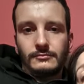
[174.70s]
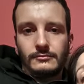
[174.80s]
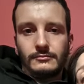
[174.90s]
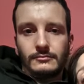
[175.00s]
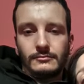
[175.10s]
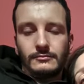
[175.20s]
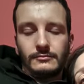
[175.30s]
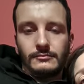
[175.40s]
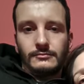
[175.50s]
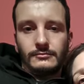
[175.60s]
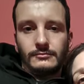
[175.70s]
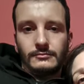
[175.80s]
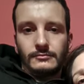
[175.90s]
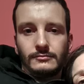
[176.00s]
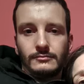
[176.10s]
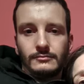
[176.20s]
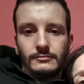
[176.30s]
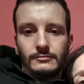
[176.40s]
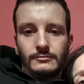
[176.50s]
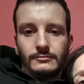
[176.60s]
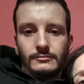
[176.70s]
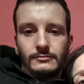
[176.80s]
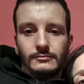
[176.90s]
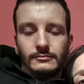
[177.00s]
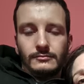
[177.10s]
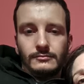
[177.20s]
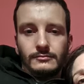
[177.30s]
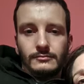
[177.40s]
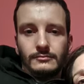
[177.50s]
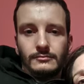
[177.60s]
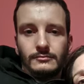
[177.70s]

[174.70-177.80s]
The person shown says nothing.